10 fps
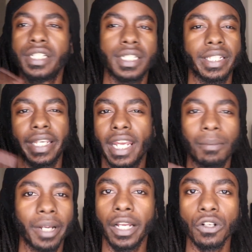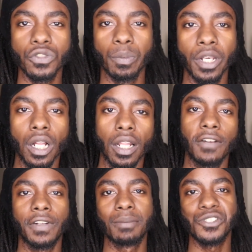just the camera angles will be all
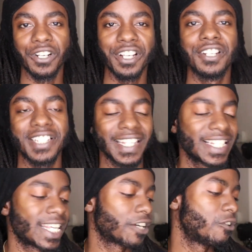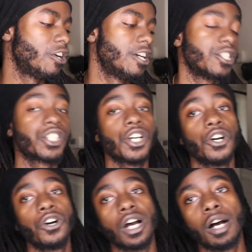off, and I'm sure you're used to this angle.
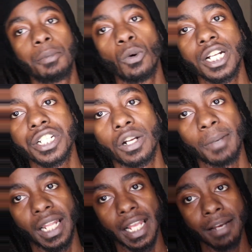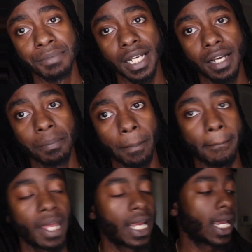So I'll be watching on my laptop,
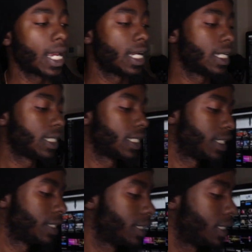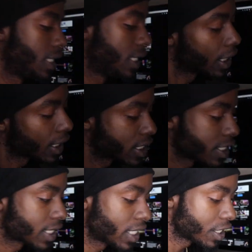and uh, let's
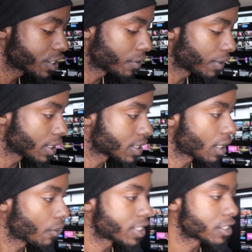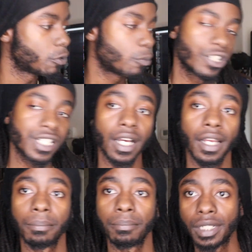just get into it. Let's not waste no more
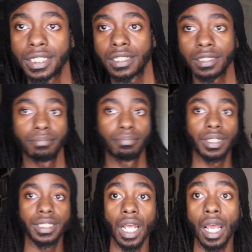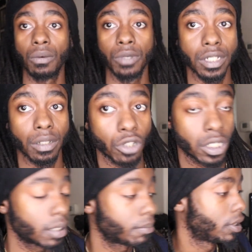time. Let's please not waste no more time.